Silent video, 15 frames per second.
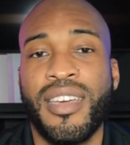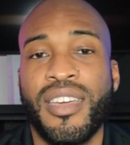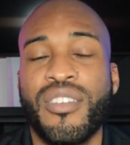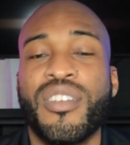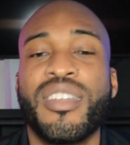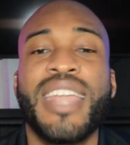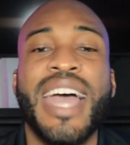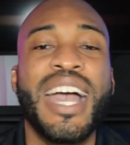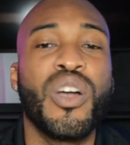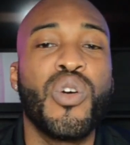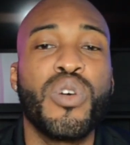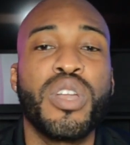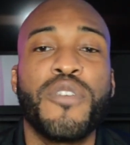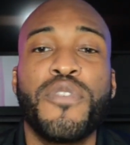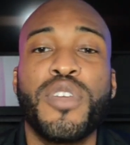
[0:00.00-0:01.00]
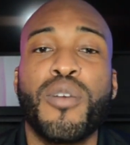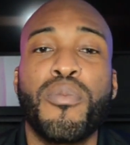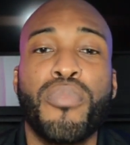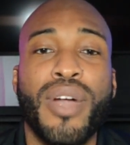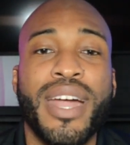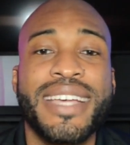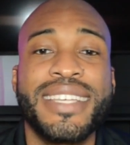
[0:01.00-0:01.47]
You're not going to feel
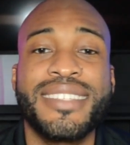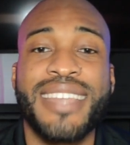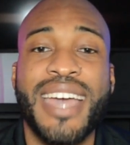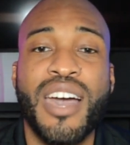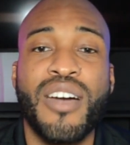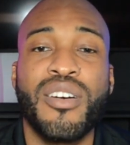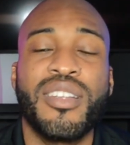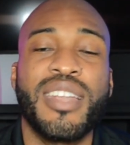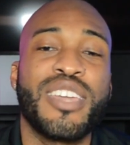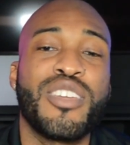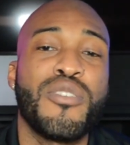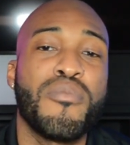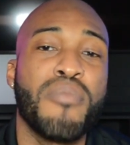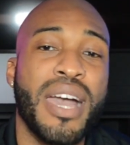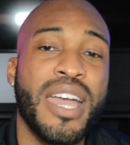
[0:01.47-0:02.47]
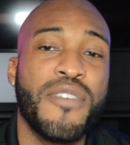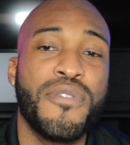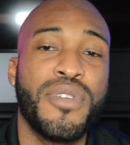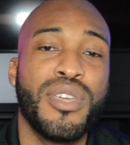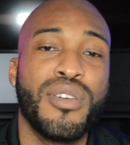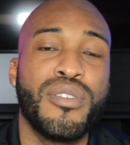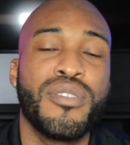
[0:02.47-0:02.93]
priced out like you might
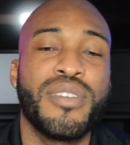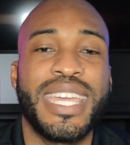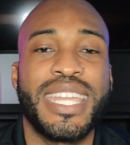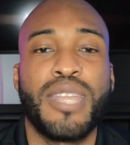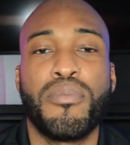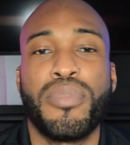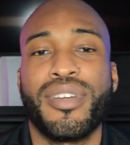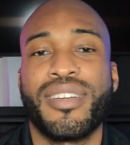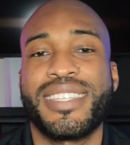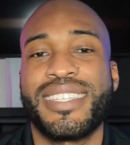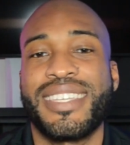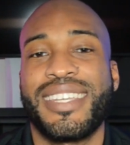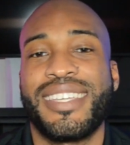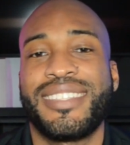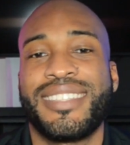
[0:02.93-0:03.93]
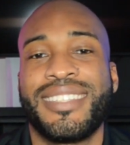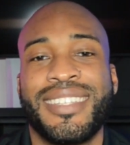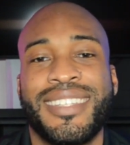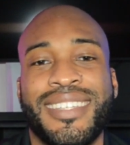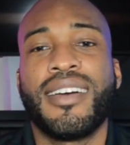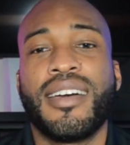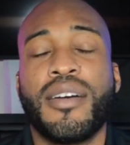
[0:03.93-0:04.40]
feel in the bigger cities.
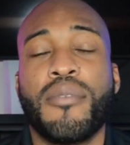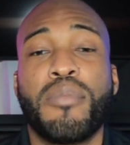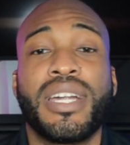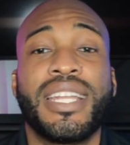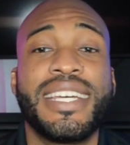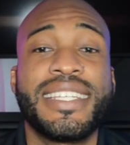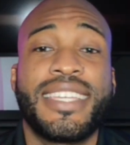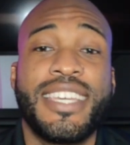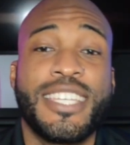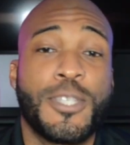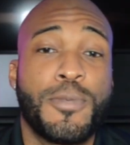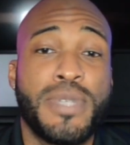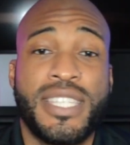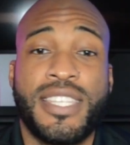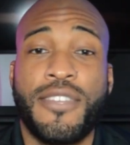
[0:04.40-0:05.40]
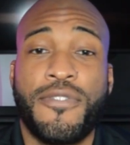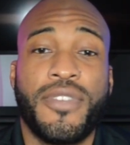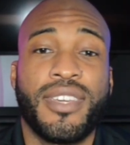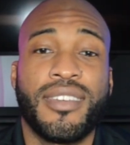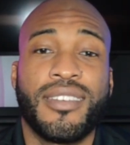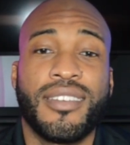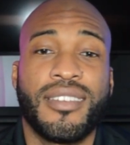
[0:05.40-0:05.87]
But let's get specific.
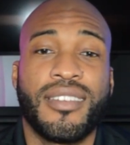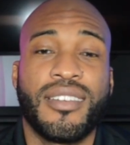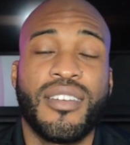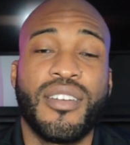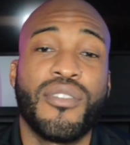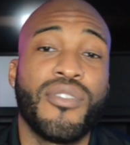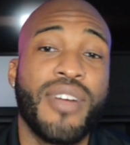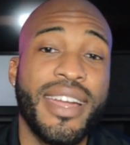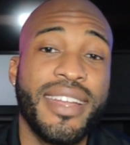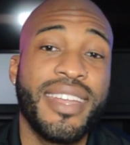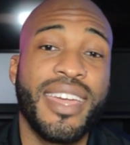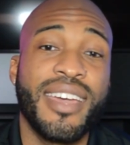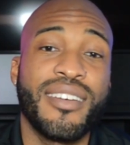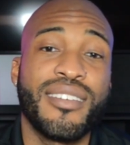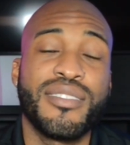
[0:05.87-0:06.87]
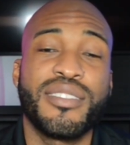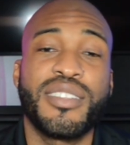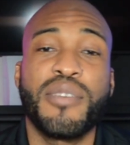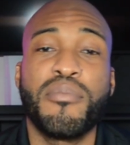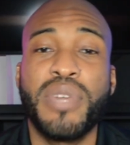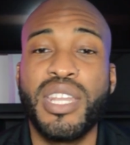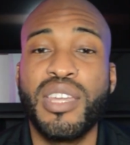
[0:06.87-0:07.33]
Right now, the
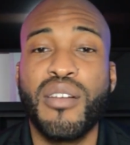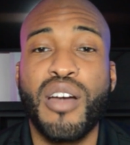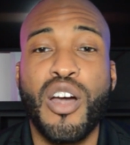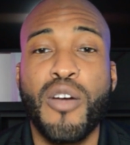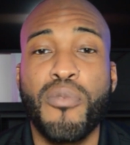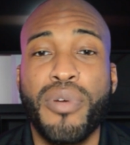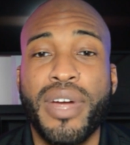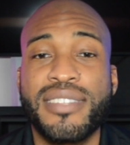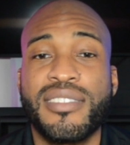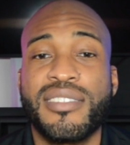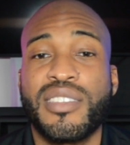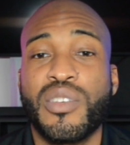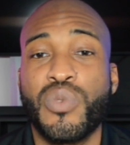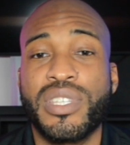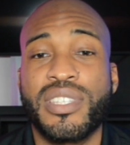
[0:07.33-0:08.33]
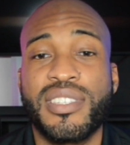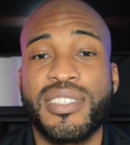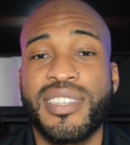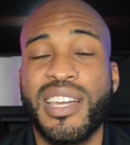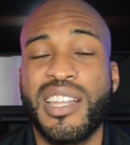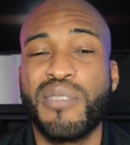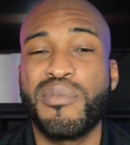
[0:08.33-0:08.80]
median home prices in
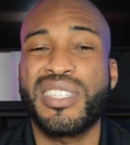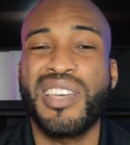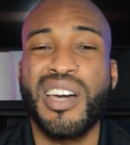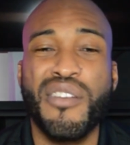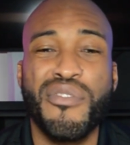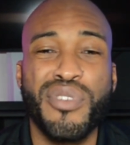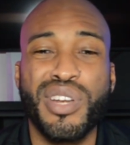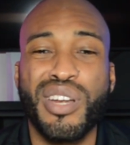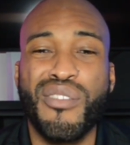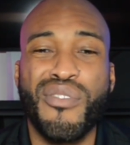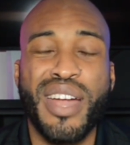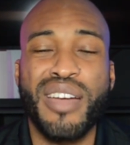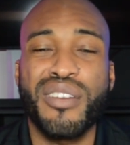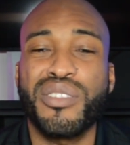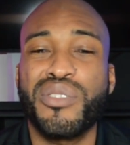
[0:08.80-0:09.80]
Winston-Salem is hovering around